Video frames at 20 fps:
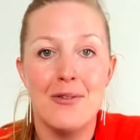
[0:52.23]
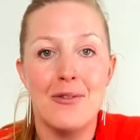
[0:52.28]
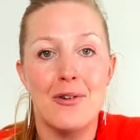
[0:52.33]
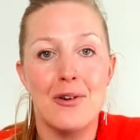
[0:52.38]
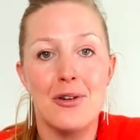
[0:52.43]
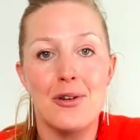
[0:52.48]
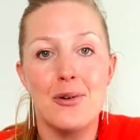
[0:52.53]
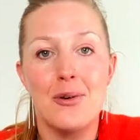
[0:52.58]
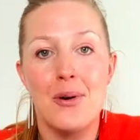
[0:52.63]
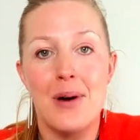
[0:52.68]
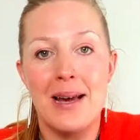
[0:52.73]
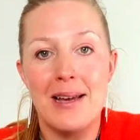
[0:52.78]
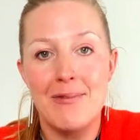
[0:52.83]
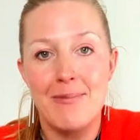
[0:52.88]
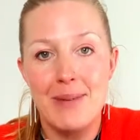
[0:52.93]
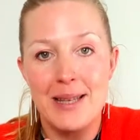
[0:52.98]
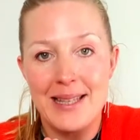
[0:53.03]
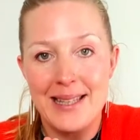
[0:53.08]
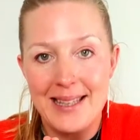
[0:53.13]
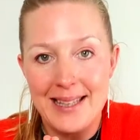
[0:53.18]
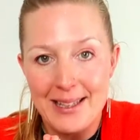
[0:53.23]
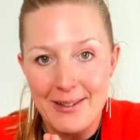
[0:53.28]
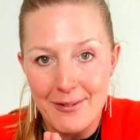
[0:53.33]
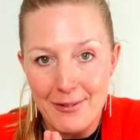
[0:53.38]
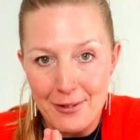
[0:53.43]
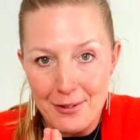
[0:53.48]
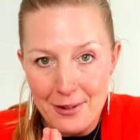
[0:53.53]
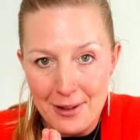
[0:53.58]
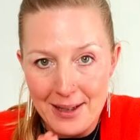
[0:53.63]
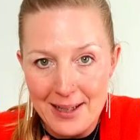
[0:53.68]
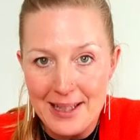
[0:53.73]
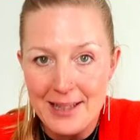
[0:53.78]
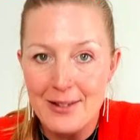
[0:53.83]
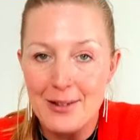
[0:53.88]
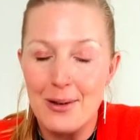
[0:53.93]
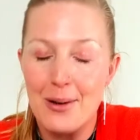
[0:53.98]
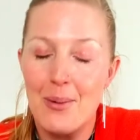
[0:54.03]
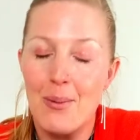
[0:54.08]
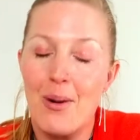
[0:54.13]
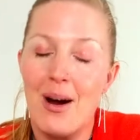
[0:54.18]
For you who have been here for a
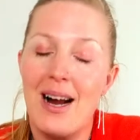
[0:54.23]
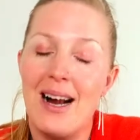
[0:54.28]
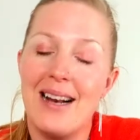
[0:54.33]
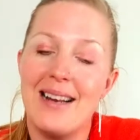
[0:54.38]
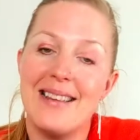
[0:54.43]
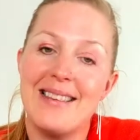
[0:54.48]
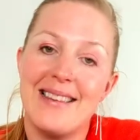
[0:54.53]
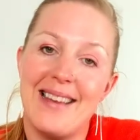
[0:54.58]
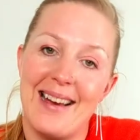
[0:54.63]
little while,